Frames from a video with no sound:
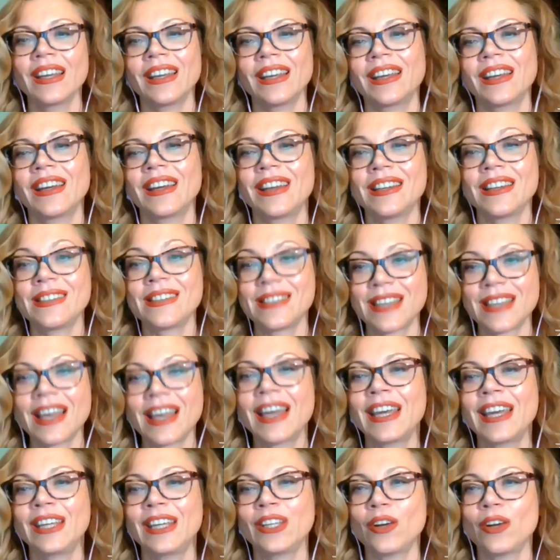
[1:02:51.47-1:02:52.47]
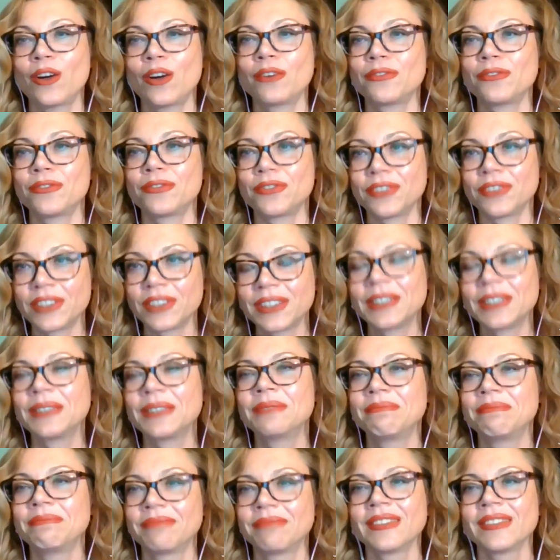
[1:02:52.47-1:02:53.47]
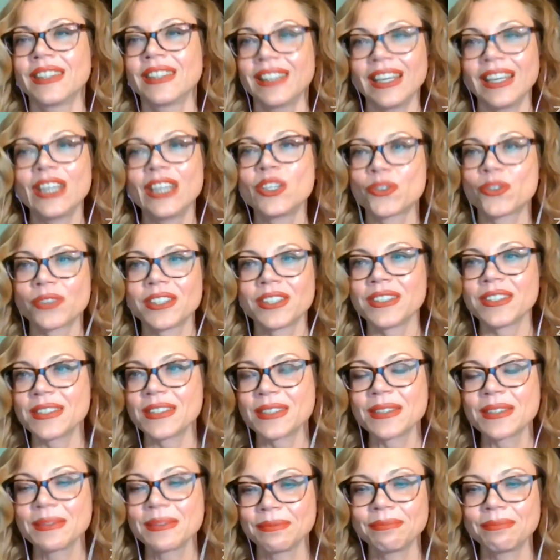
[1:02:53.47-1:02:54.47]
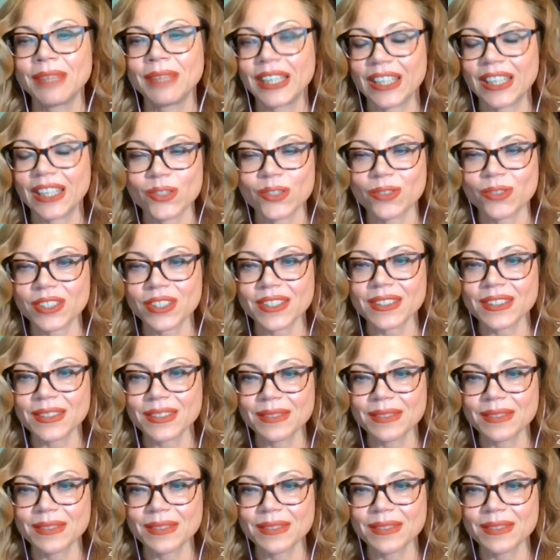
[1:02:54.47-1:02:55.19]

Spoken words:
a sign of interest, big interest.